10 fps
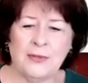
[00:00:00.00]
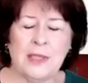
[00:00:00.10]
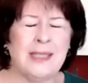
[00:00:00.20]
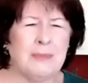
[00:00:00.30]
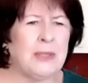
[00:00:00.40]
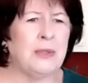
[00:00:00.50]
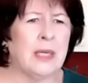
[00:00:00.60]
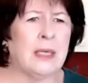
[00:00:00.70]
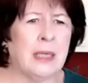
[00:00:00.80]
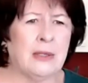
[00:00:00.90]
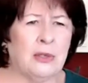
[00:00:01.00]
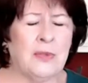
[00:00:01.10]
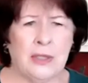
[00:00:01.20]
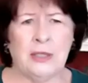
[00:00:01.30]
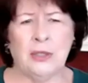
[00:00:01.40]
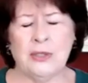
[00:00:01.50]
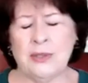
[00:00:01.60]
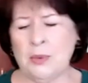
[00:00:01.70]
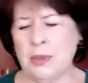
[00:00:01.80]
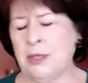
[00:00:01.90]
They seem to do that a lot over the years, as
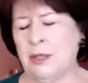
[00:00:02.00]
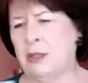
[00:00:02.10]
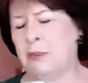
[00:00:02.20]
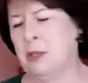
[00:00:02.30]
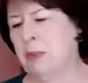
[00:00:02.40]
we'll hear a little bit